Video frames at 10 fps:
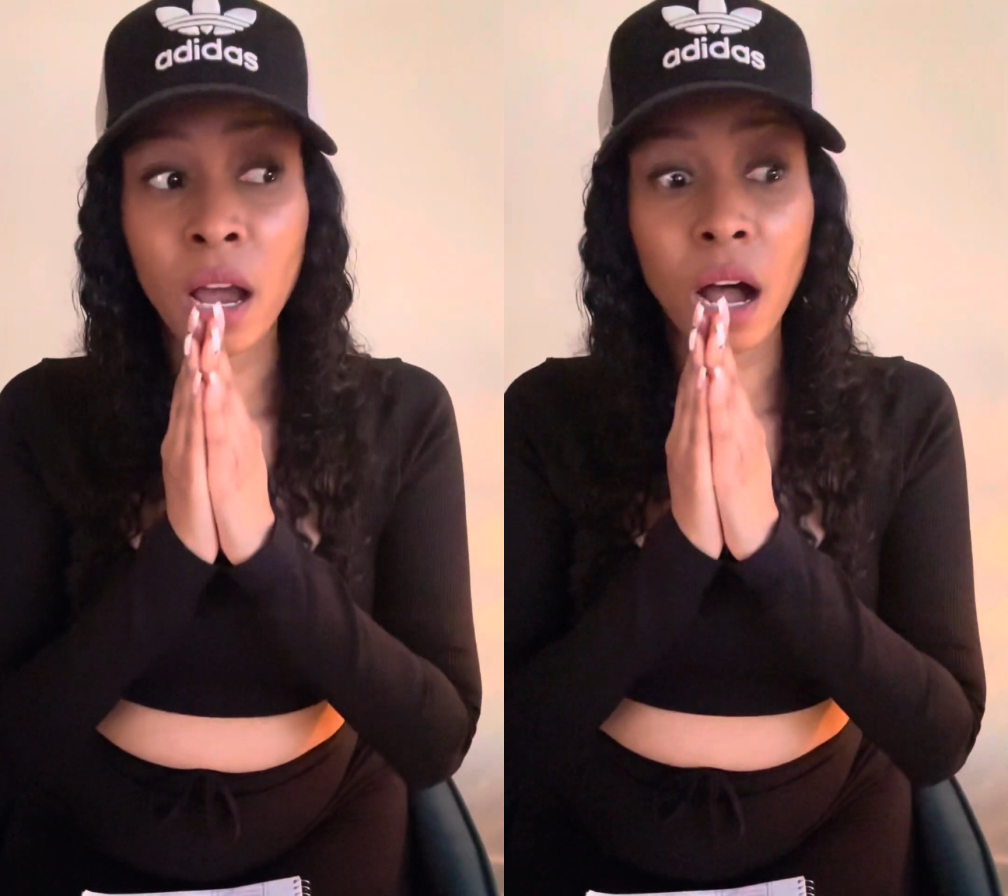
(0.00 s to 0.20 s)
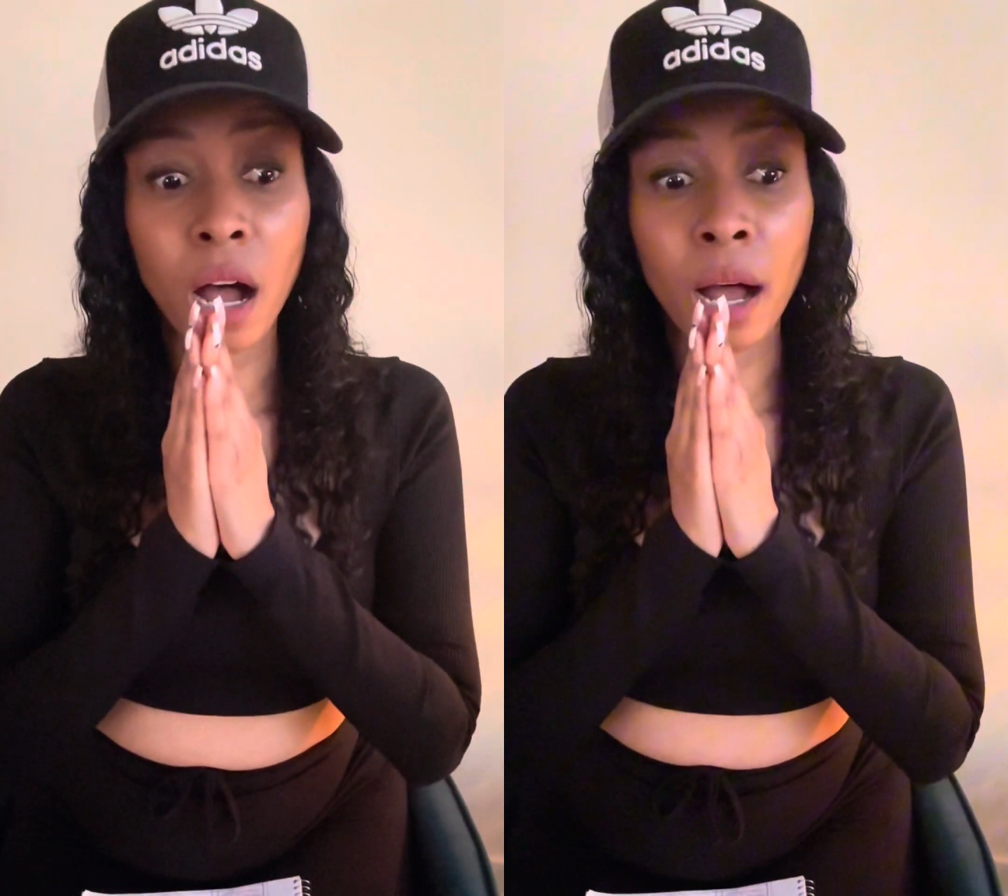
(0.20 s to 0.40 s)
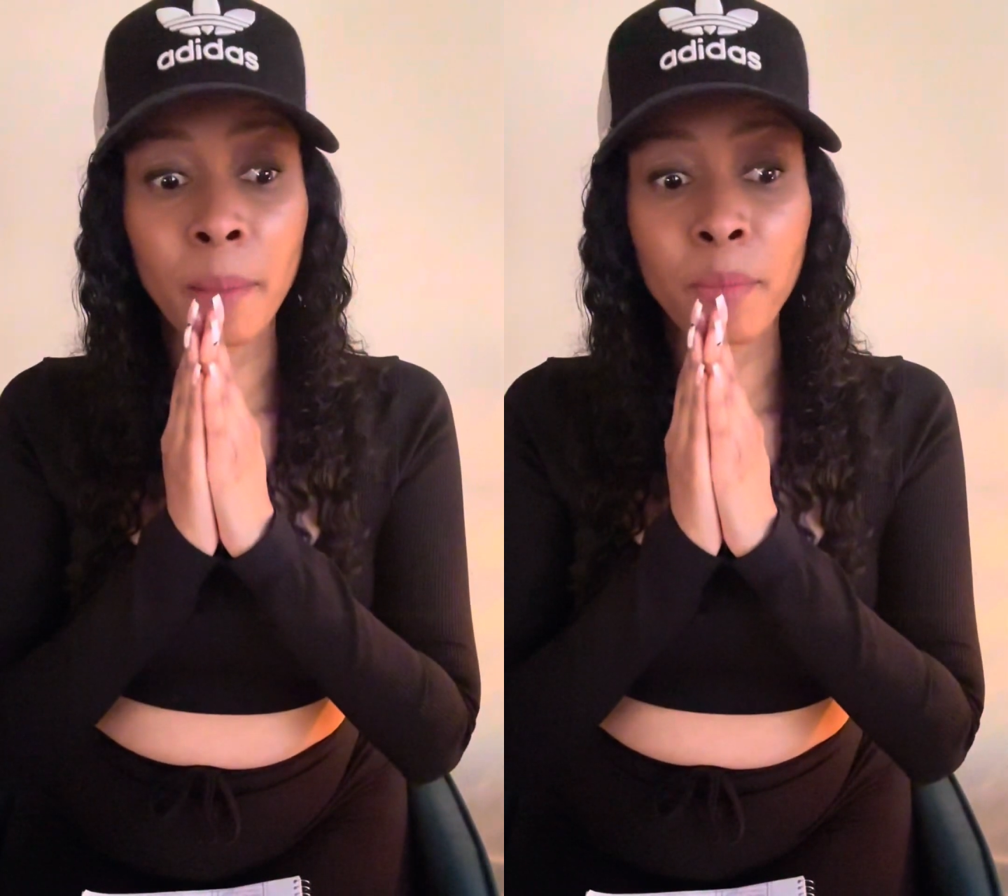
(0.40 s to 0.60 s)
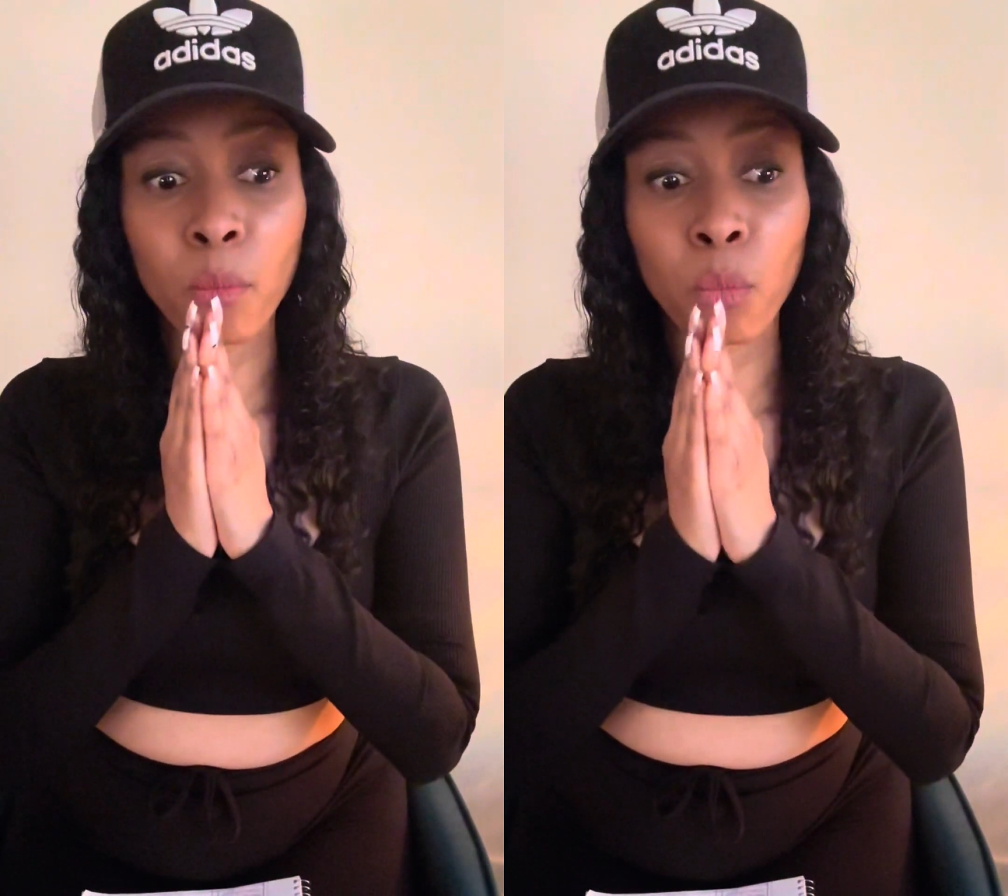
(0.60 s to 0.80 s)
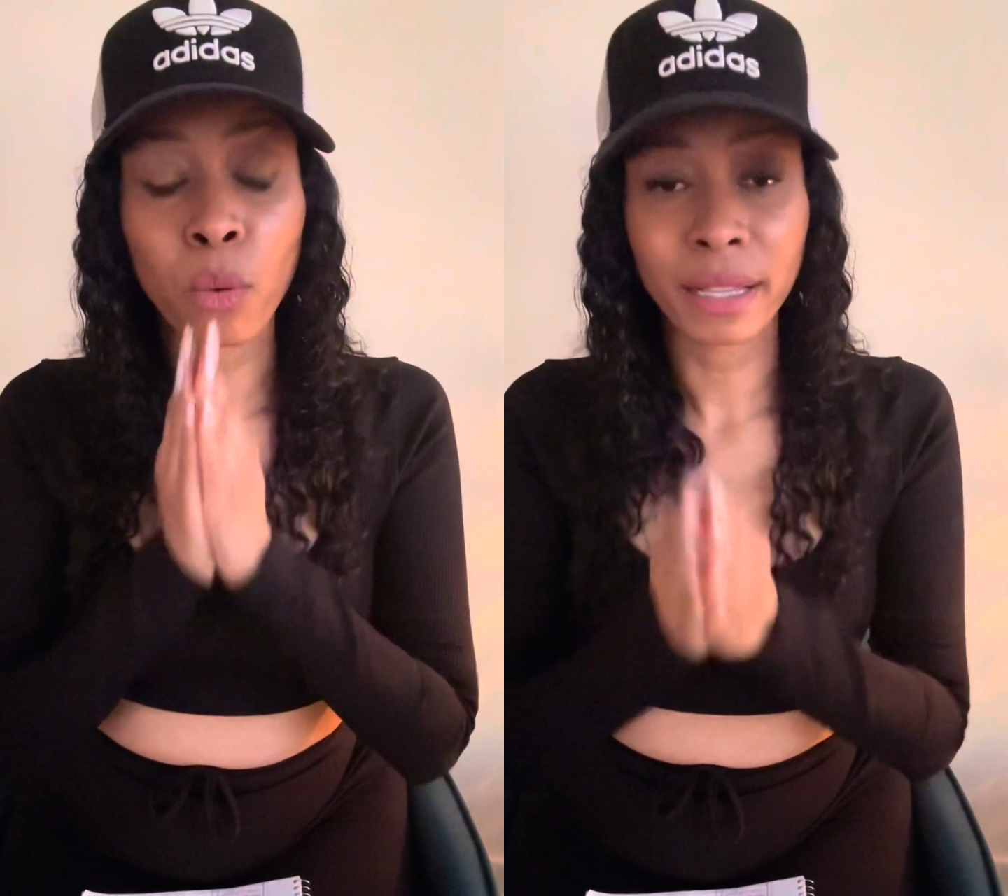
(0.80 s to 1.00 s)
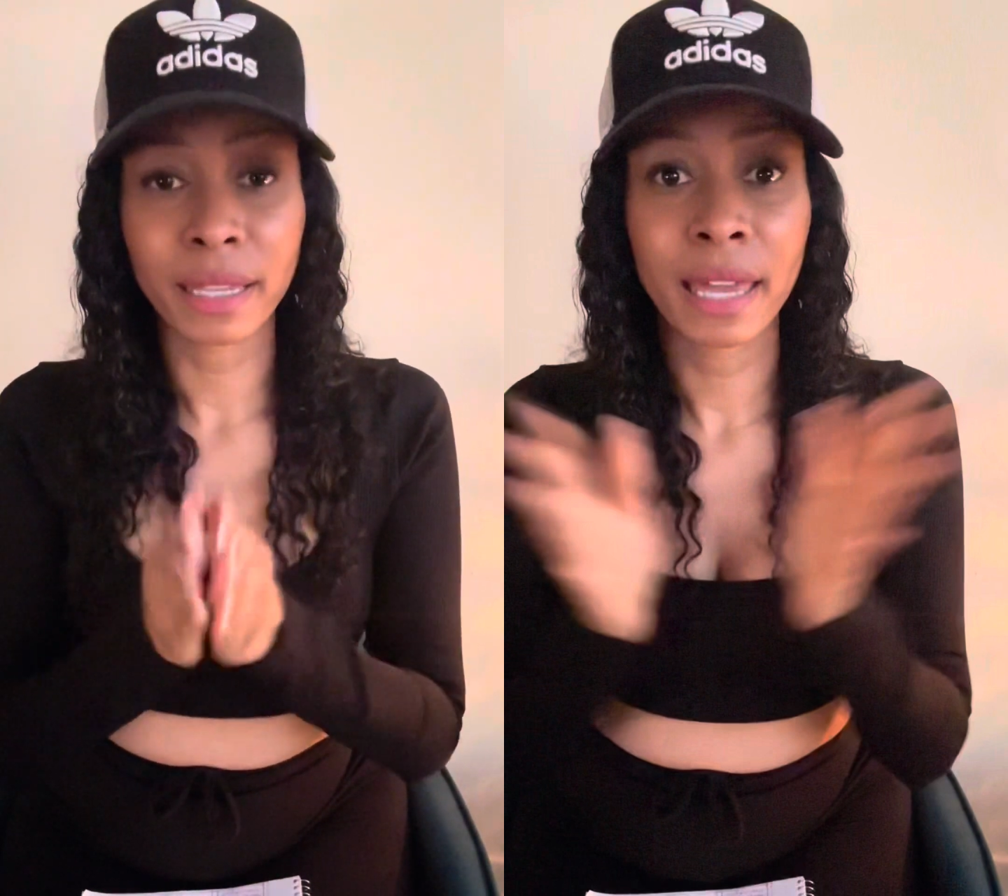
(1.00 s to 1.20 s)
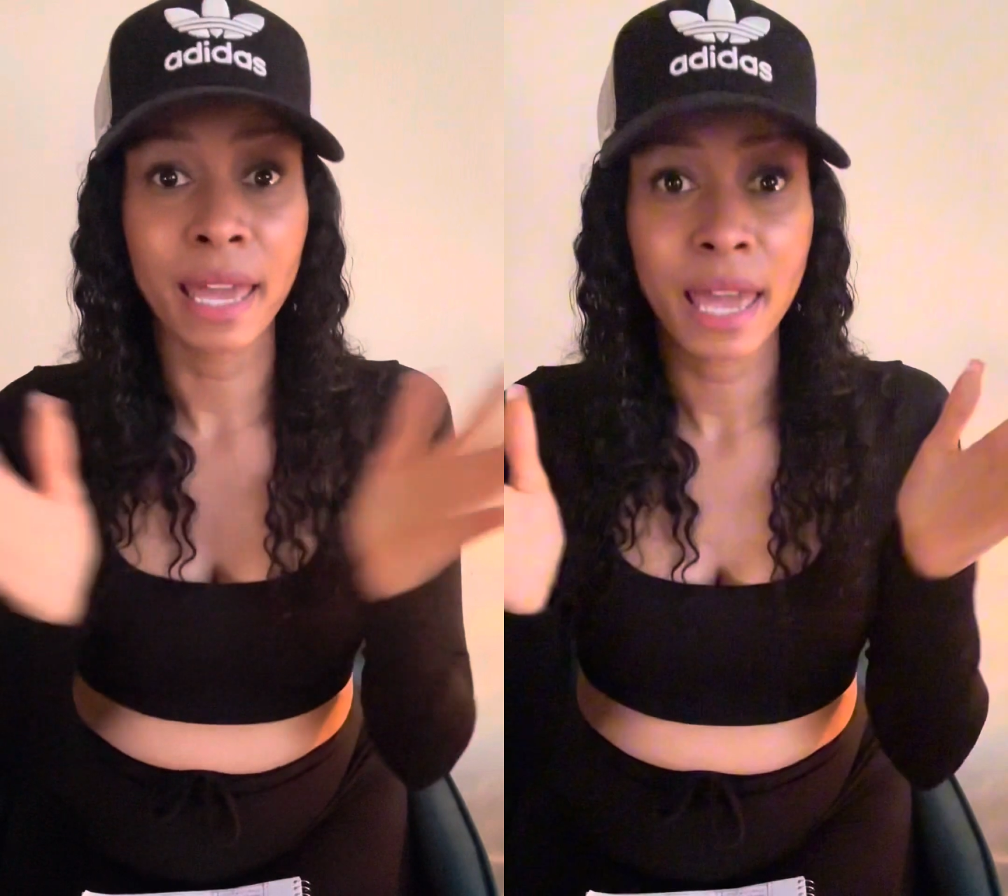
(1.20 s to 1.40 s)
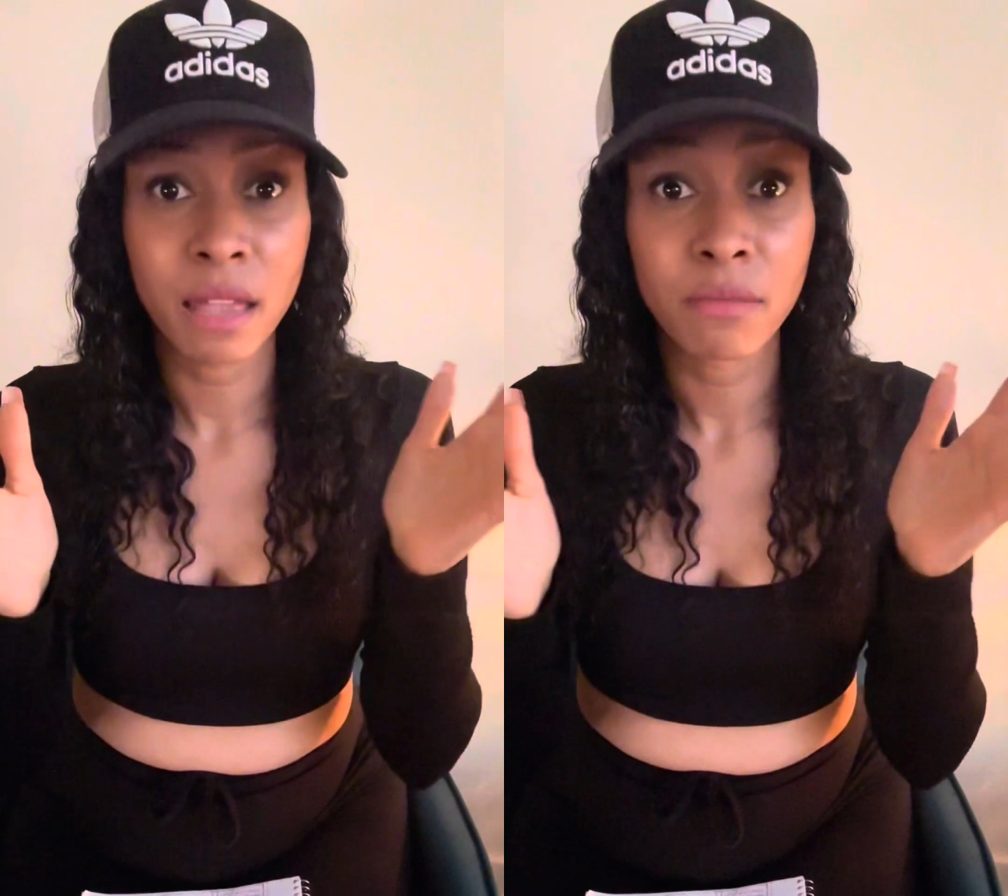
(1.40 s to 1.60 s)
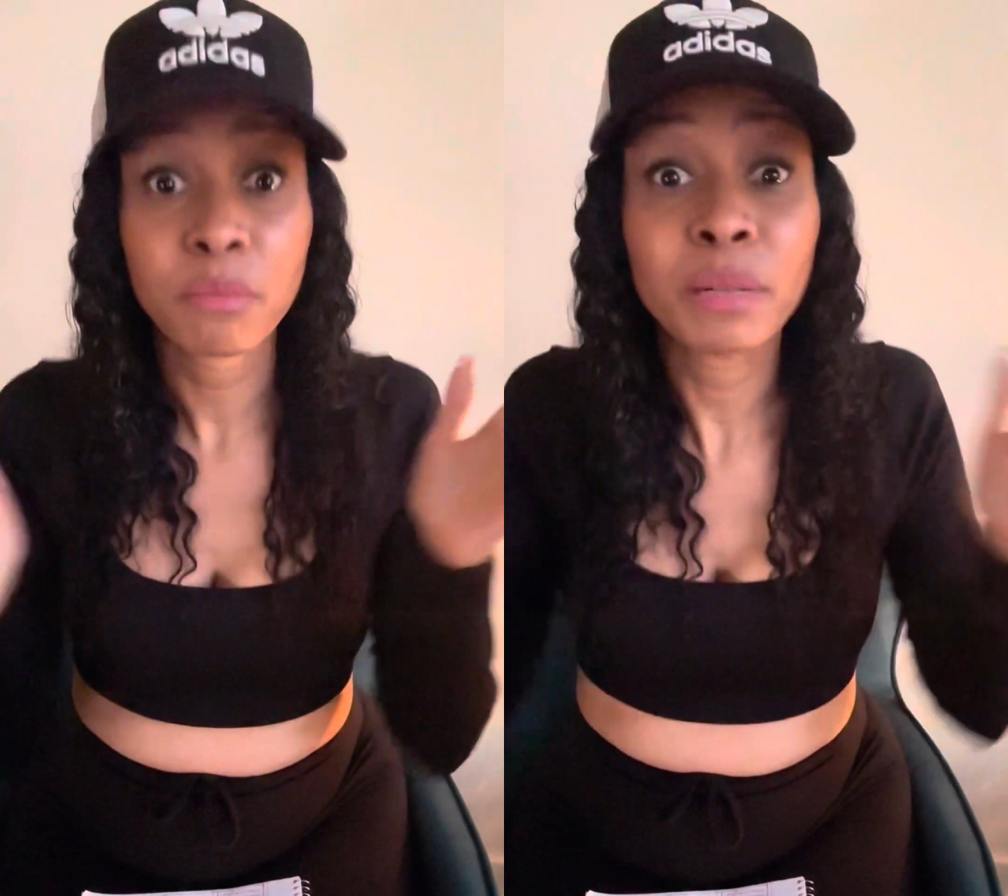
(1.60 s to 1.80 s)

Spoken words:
what can